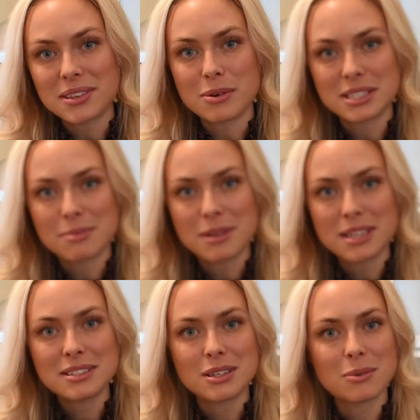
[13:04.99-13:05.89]
the
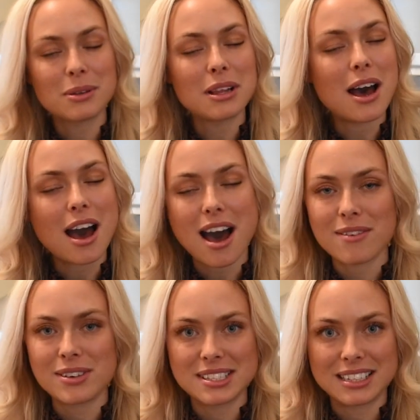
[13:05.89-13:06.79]
recipes, you will
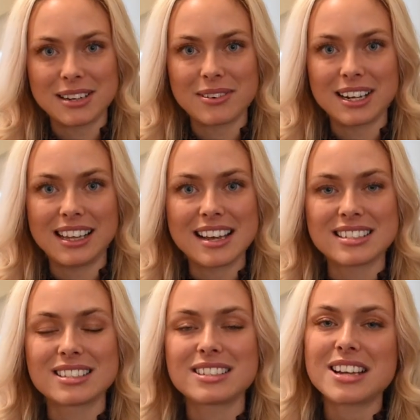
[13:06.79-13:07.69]
obviously
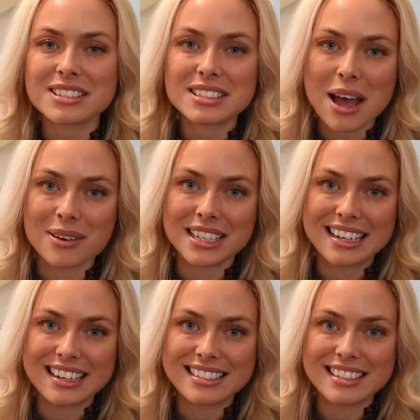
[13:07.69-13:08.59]
realize just how
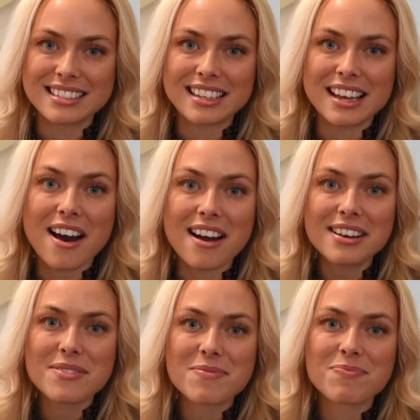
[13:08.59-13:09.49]
delicious they are.
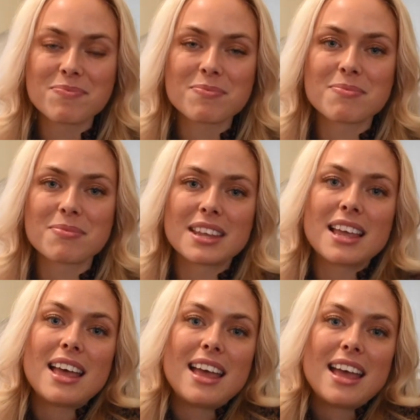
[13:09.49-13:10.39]

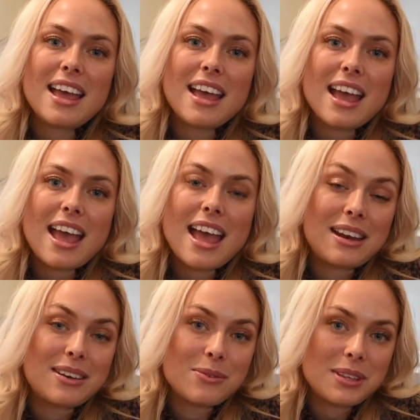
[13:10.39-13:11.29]

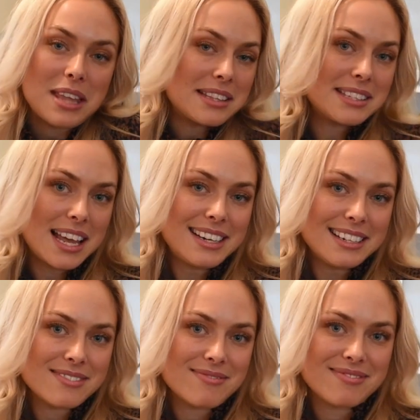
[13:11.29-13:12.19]
And with that said,
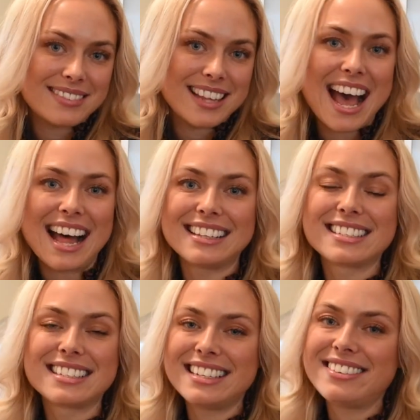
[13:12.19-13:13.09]
I'll
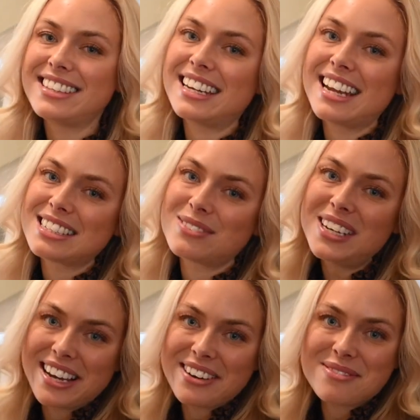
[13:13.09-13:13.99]
see you in the next
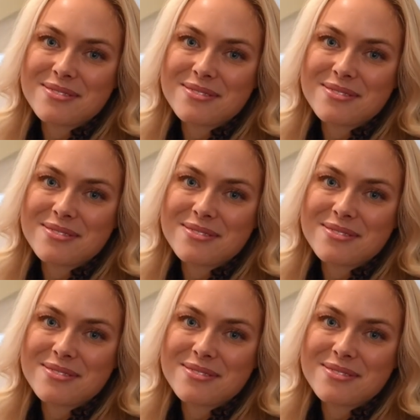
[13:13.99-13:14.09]
video.